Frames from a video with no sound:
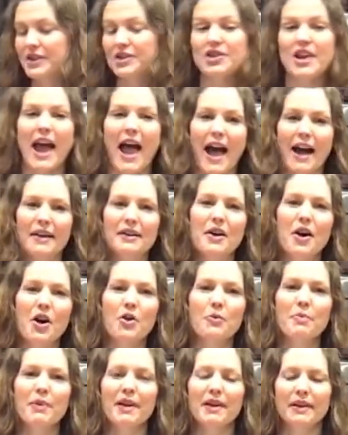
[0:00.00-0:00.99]
the chat
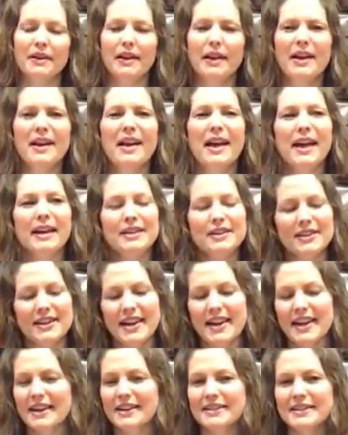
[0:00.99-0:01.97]
open, and you
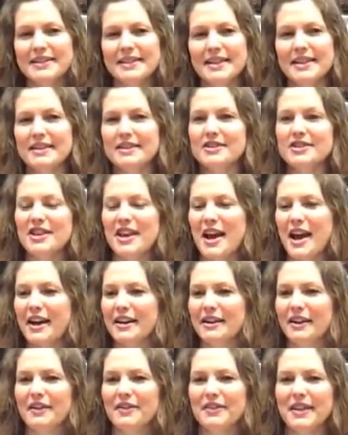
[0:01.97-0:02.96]
can't see the
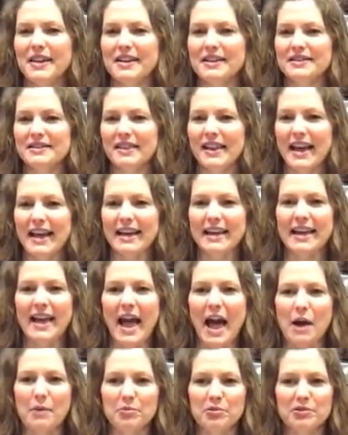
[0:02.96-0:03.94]
chat on things like
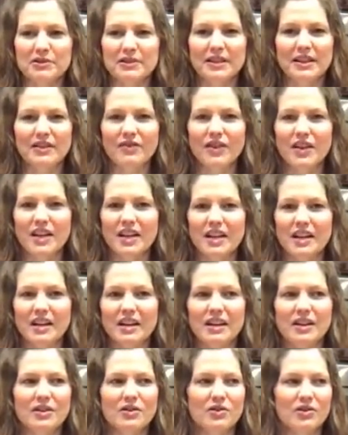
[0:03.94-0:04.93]
Apple
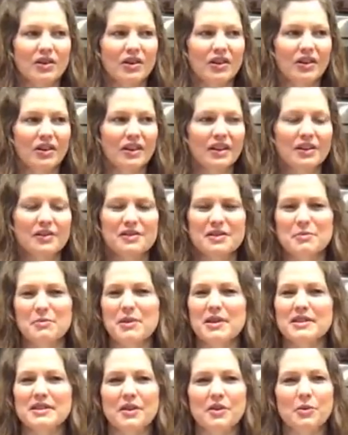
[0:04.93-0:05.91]
TV or, you know, some
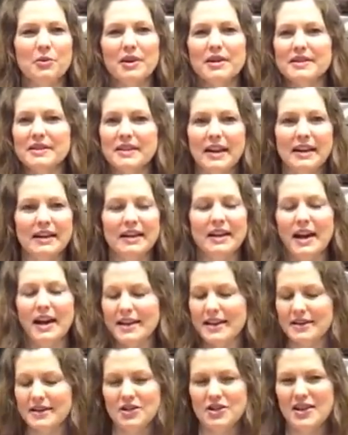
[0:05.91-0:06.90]
of these other ones, I
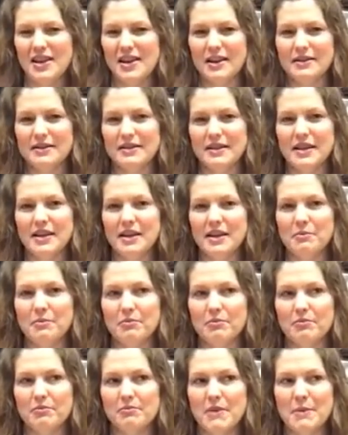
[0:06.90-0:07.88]
guess you can't see them.
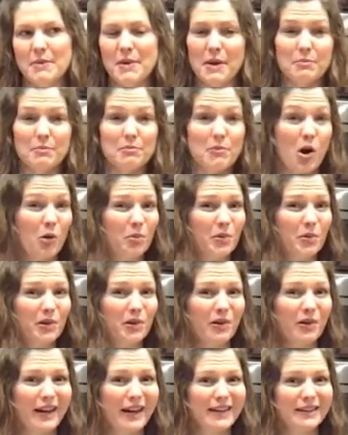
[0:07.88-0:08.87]
Maybe on
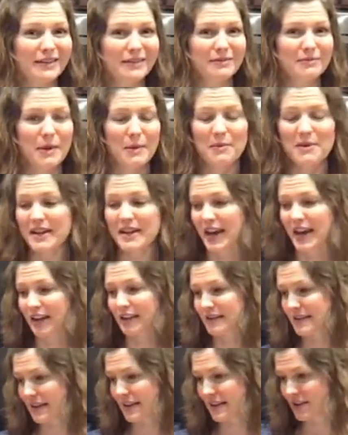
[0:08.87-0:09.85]
mobile, maybe you
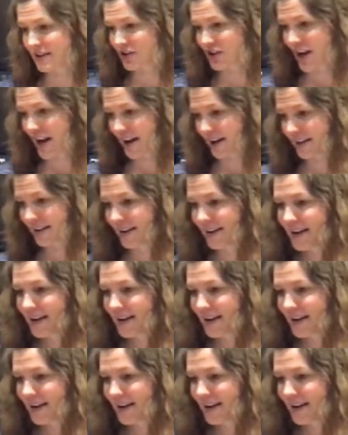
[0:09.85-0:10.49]
can't see the chat.